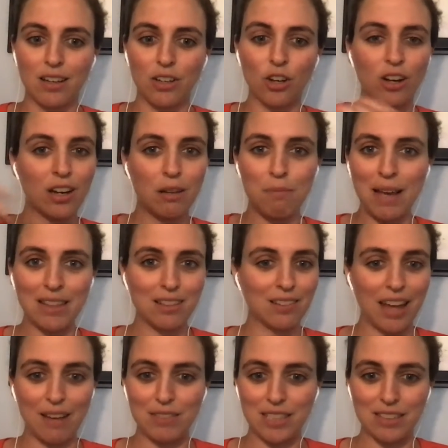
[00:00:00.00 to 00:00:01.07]
you're going to make their
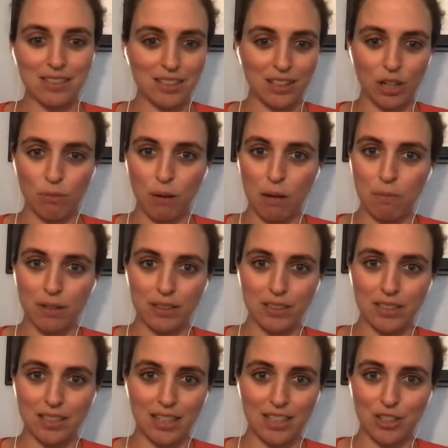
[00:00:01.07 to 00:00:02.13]
lives easier by
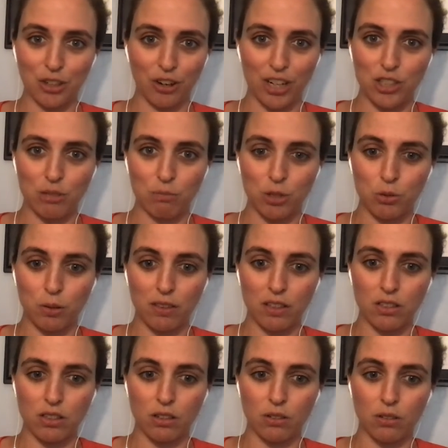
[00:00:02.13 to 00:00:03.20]
building integration between the
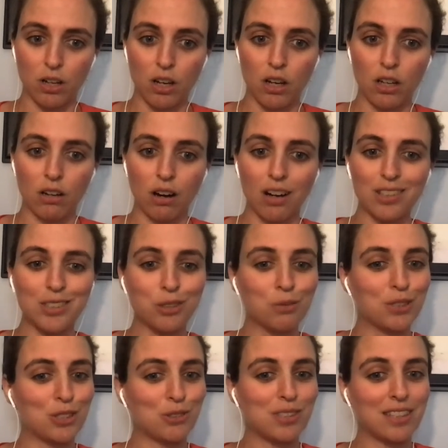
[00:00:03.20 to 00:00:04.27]
two. You're also
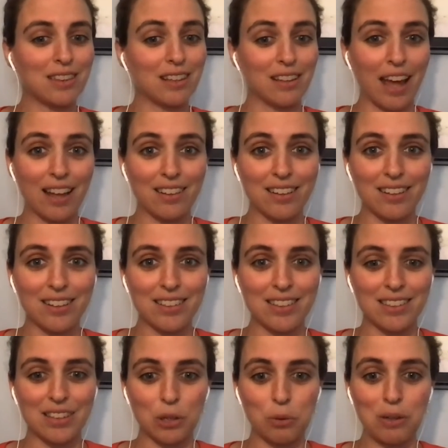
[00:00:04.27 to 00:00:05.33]
reducing the likelihood
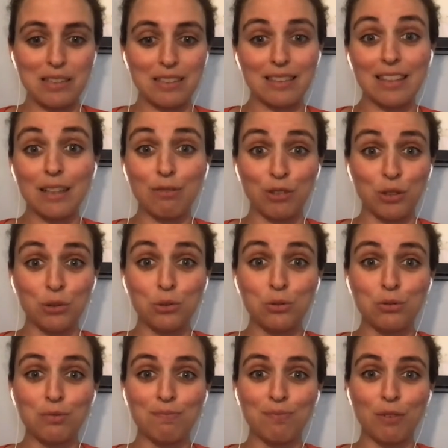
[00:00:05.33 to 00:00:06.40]
that they're going to leave
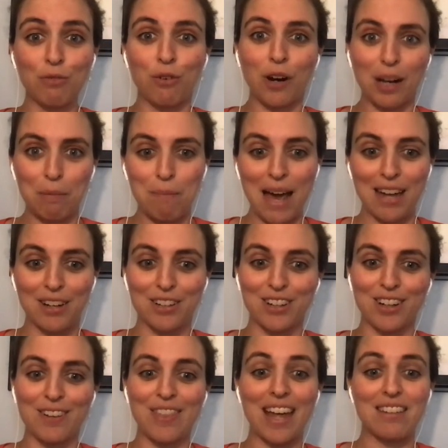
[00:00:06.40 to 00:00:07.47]
you for a
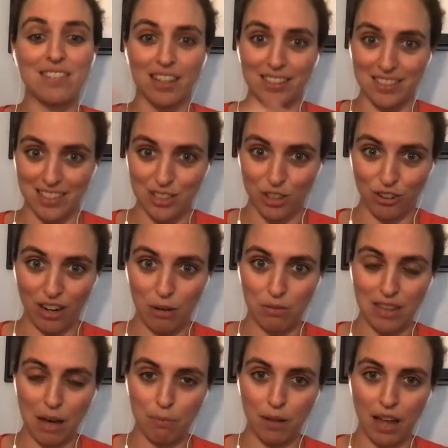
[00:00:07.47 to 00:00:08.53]
competitor that does integrate
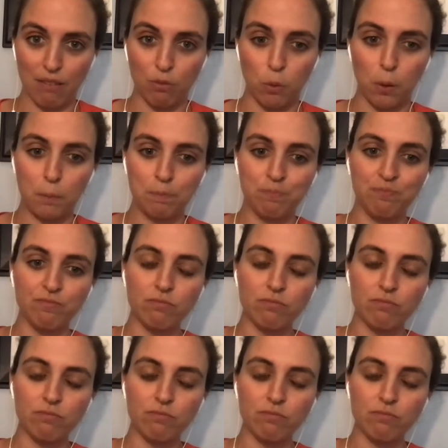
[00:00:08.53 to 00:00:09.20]
with that platform.